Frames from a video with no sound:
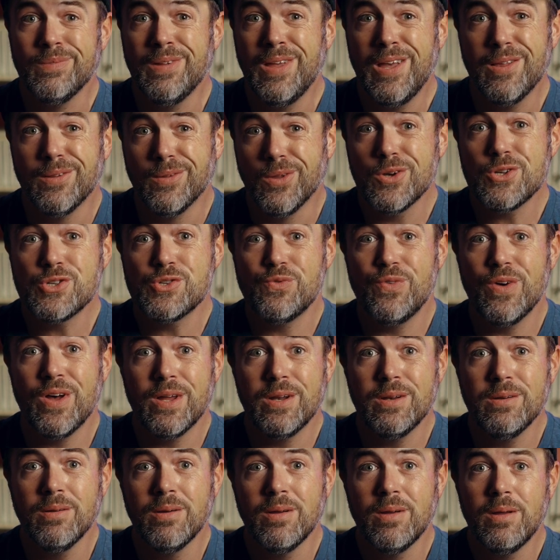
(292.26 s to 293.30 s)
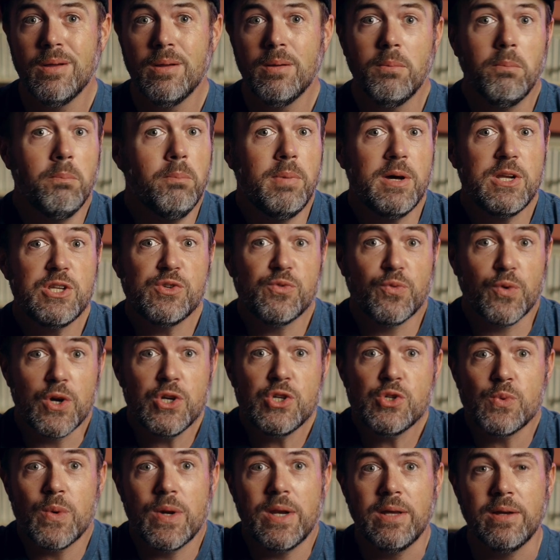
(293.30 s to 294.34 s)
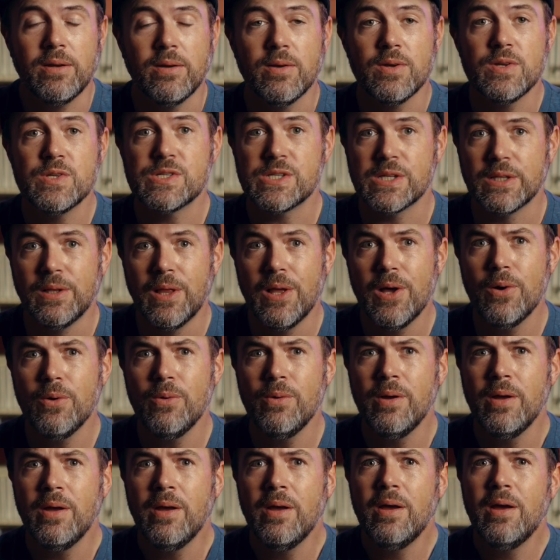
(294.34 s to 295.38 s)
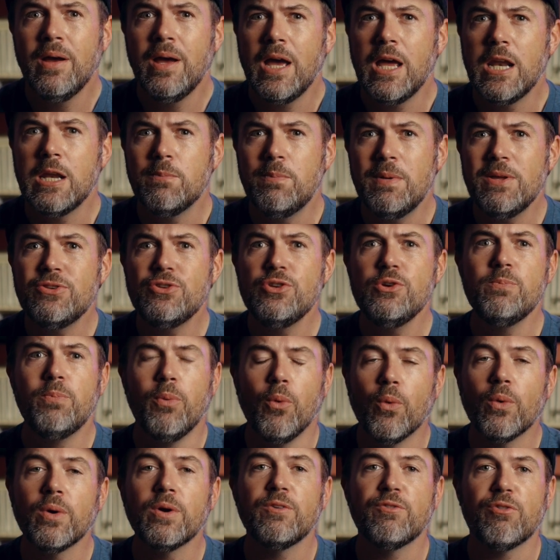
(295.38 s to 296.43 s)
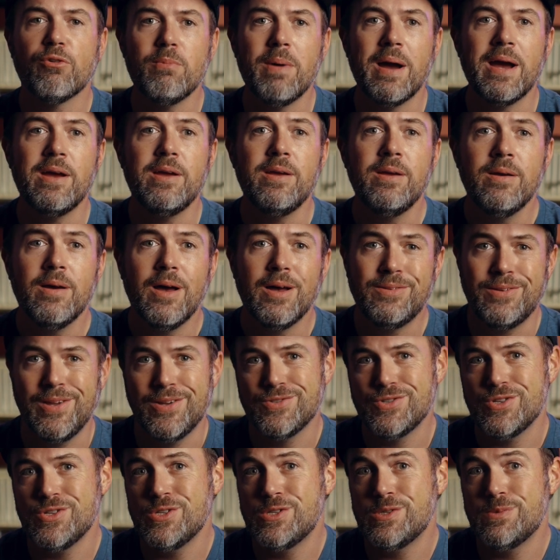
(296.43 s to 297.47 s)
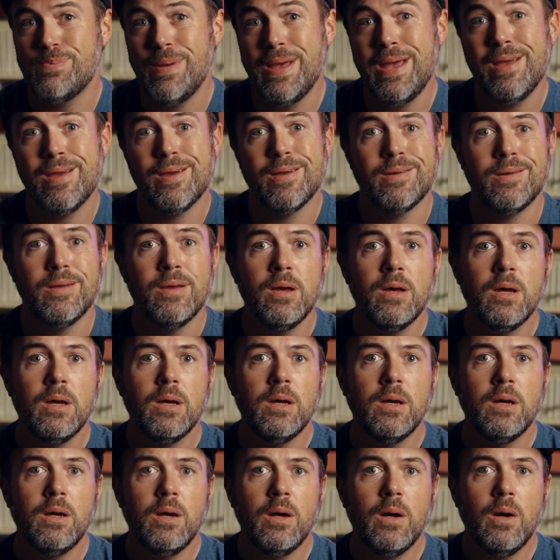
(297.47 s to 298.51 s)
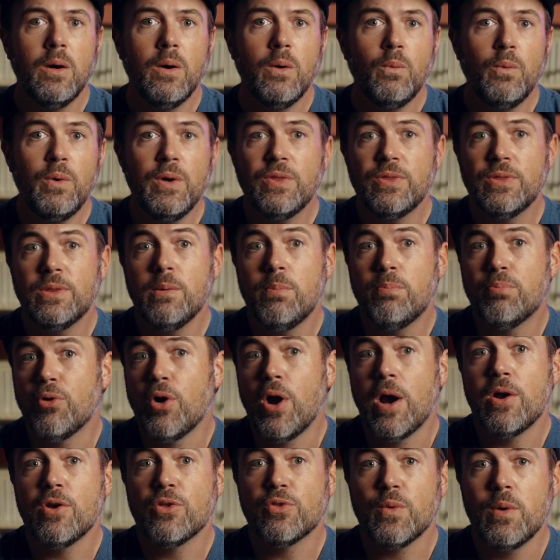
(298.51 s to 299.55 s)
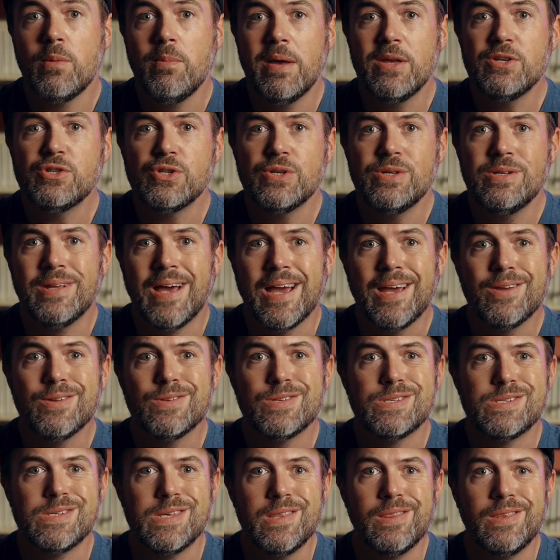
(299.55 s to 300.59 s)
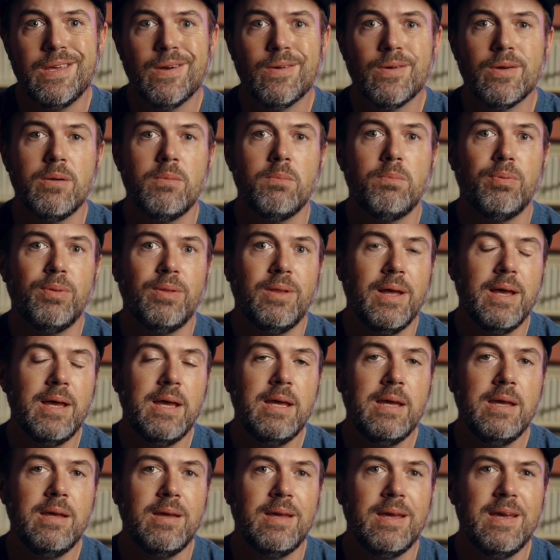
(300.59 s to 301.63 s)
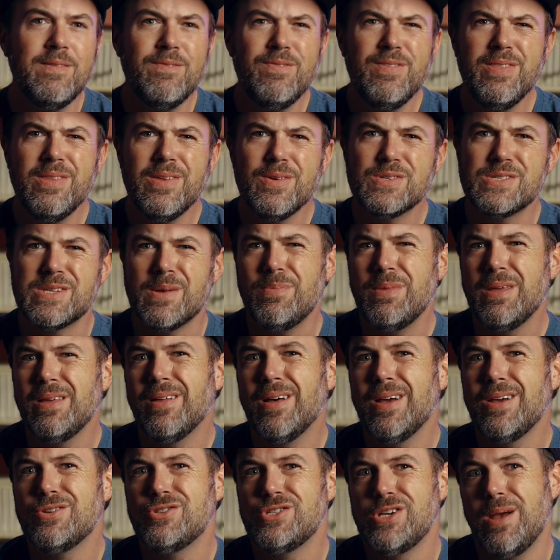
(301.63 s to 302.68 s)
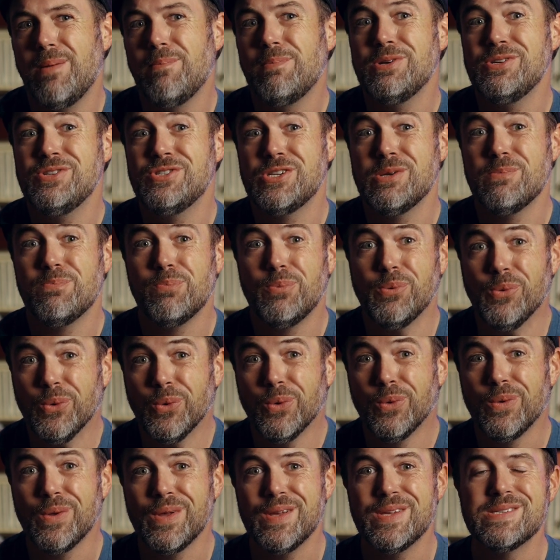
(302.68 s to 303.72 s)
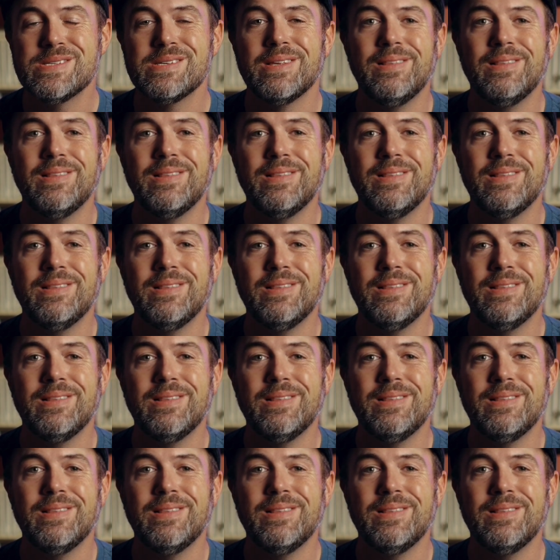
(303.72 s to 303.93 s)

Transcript: It looks fun, but it's frustrating, slow, and a bit too boring for my attention span. With the prior 3 mentioned, I could sit there and play even though something like Championship Pool is